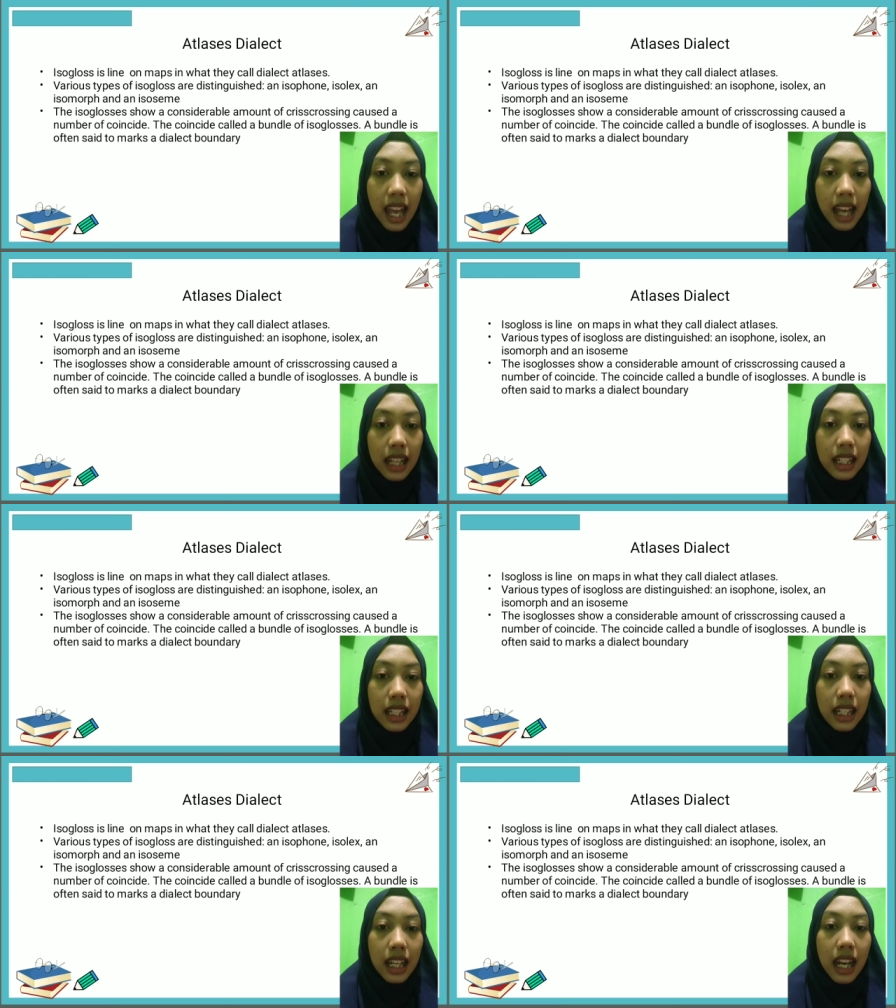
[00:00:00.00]

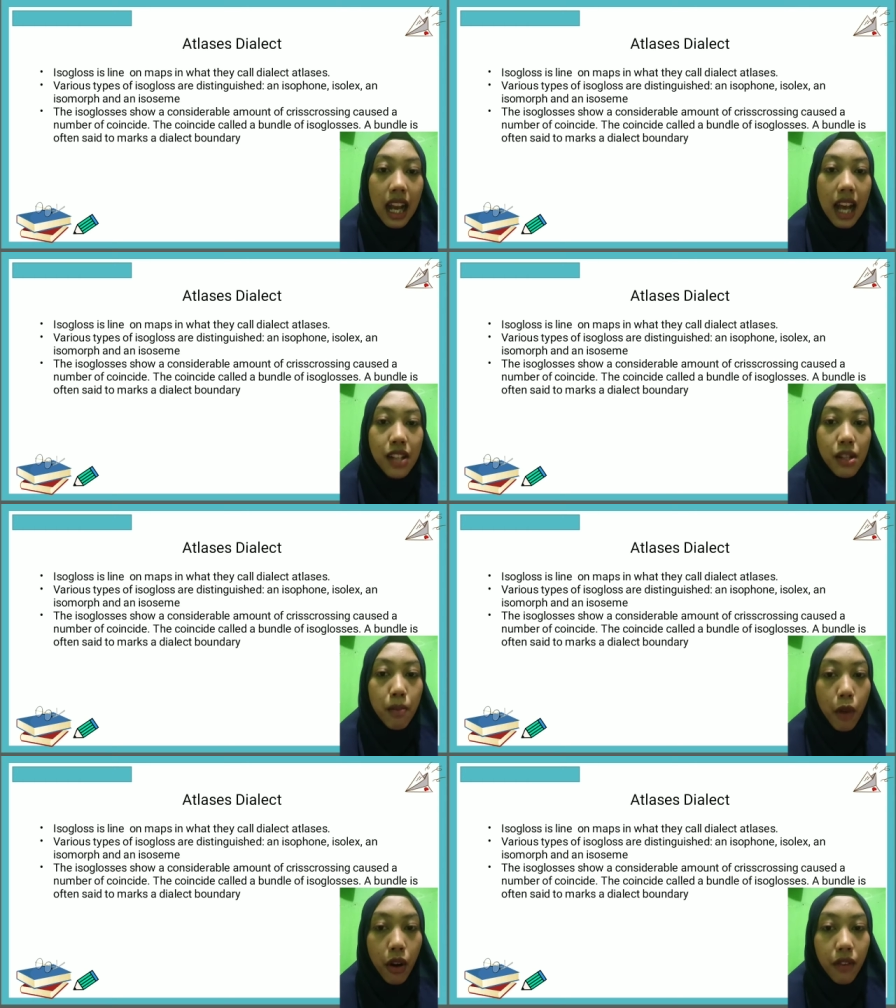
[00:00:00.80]
an
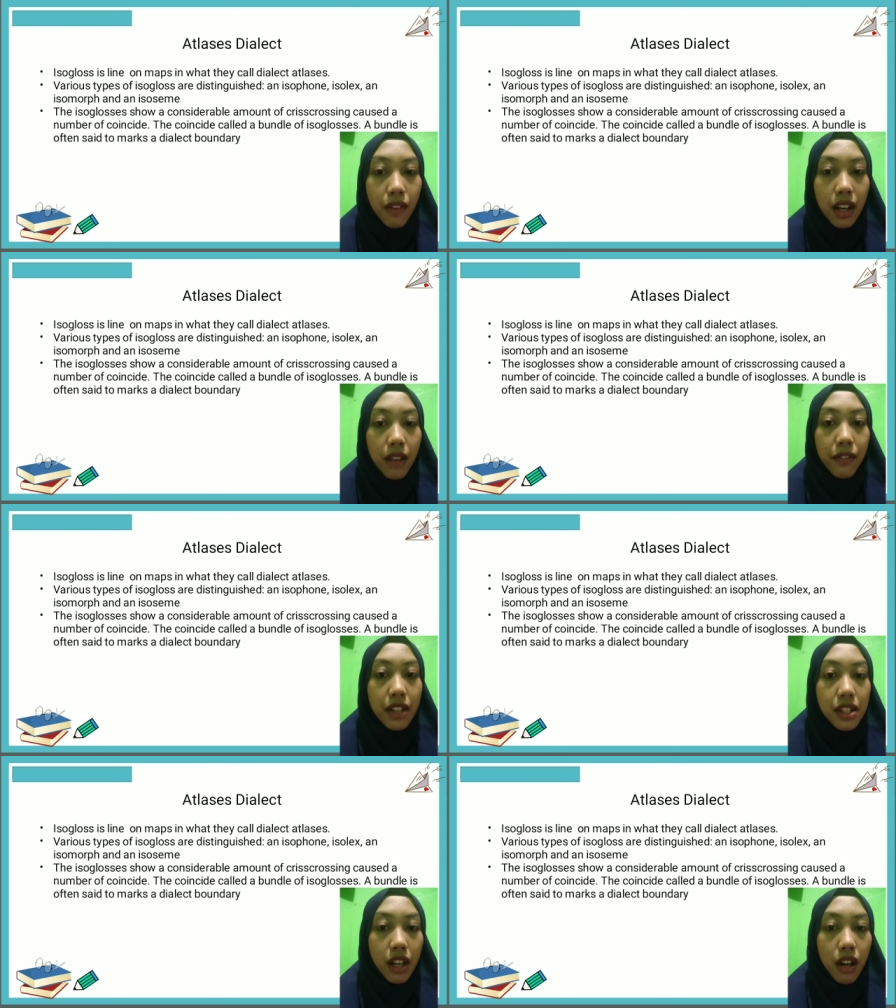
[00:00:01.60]
isomorph, a
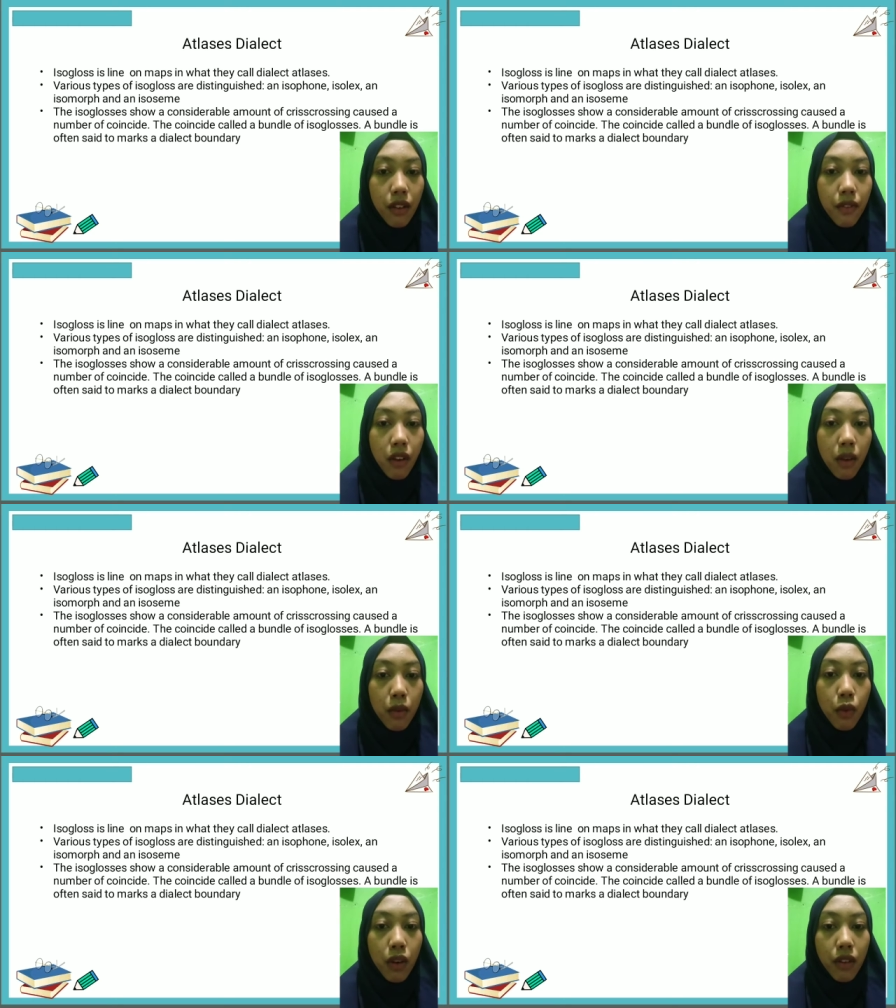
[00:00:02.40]
feature
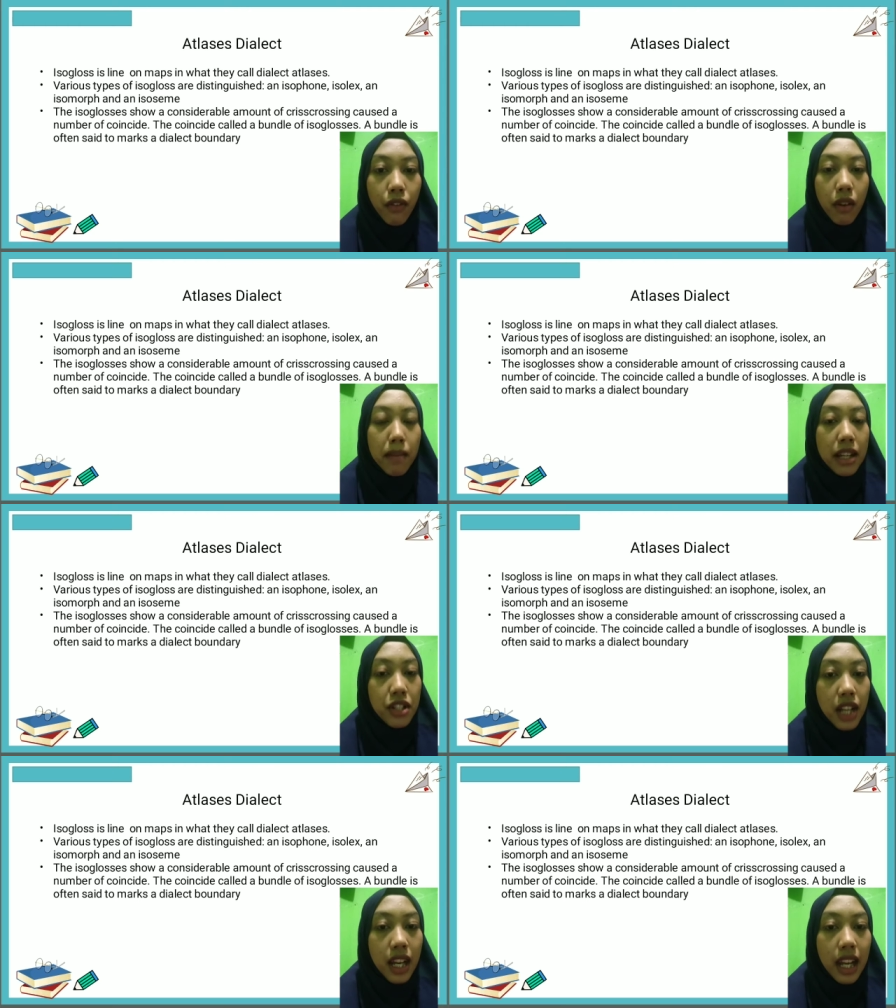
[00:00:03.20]
from word
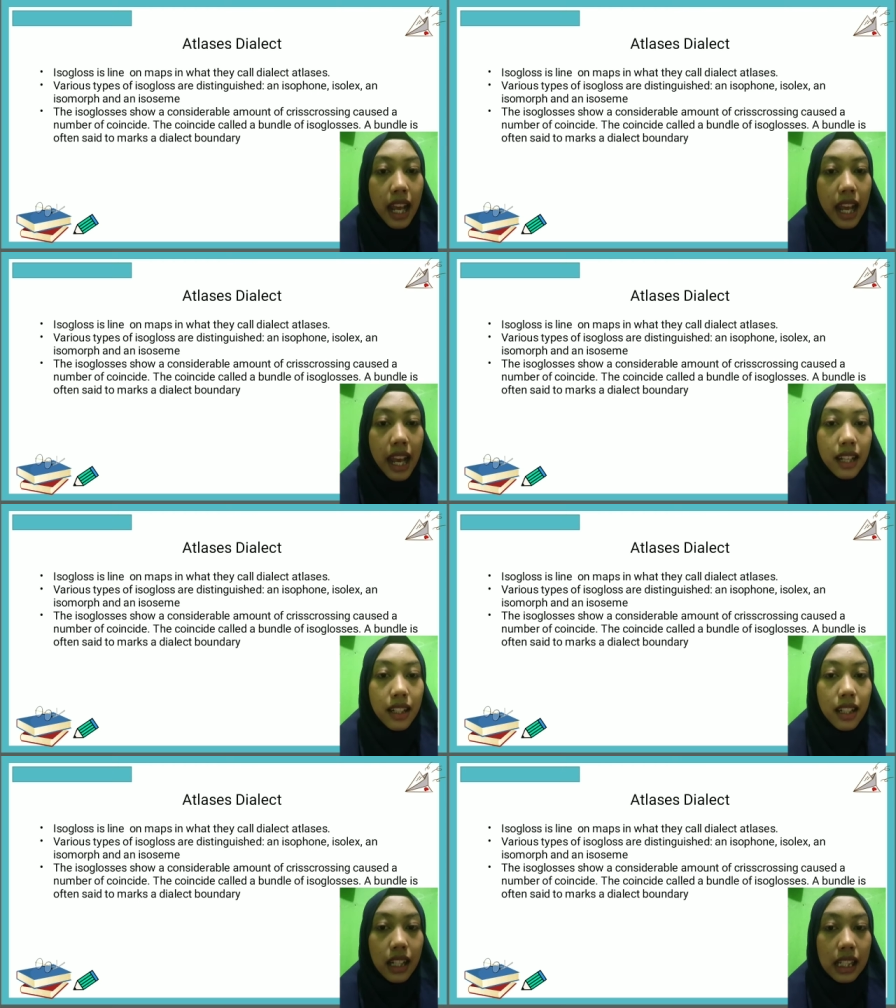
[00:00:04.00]
formation,
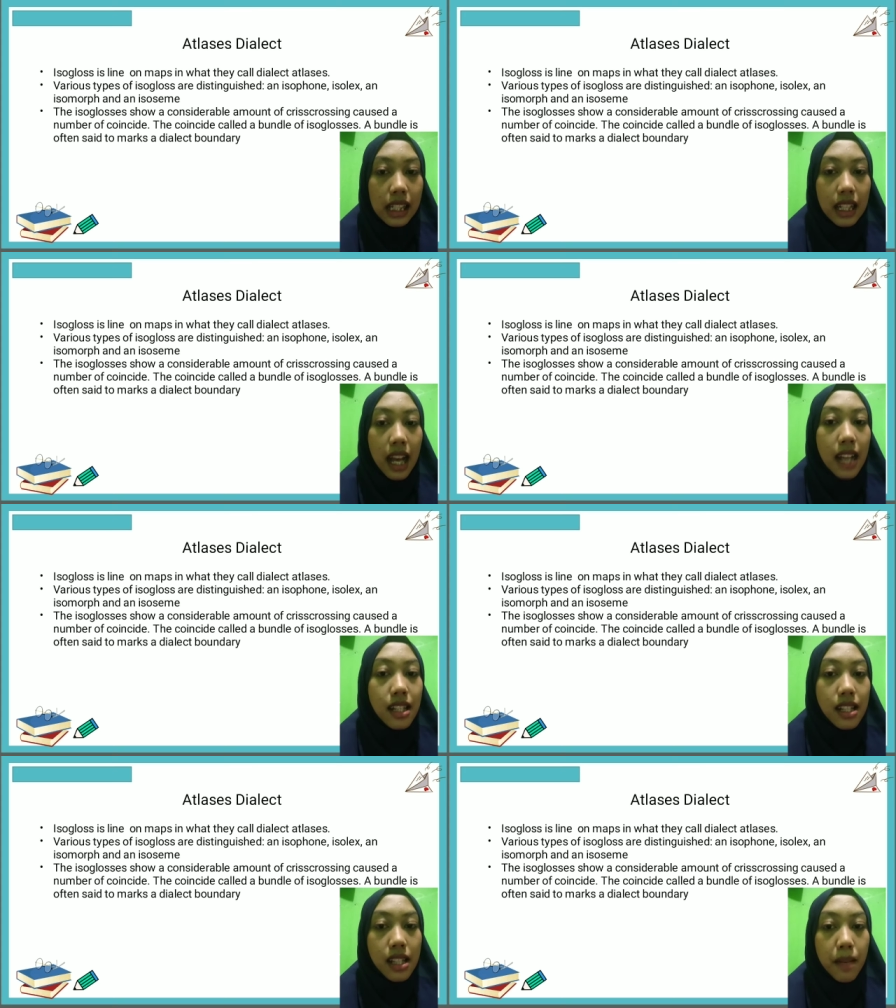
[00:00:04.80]
and an
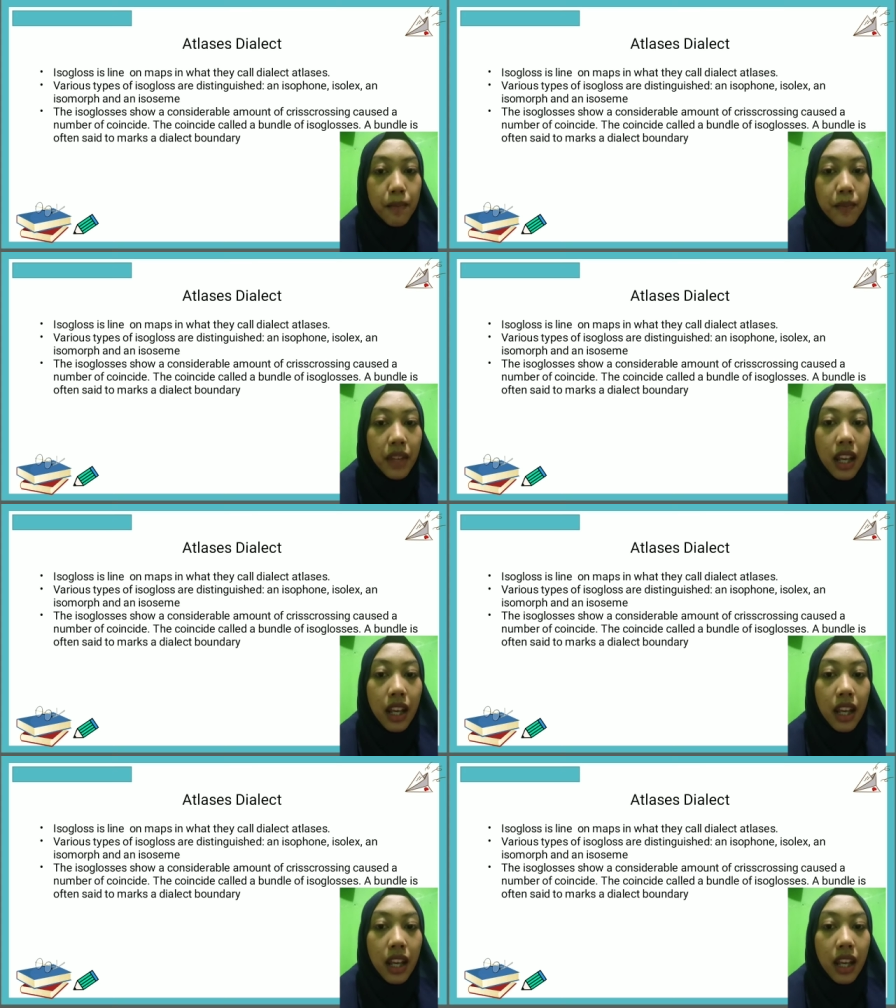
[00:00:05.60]
isosome,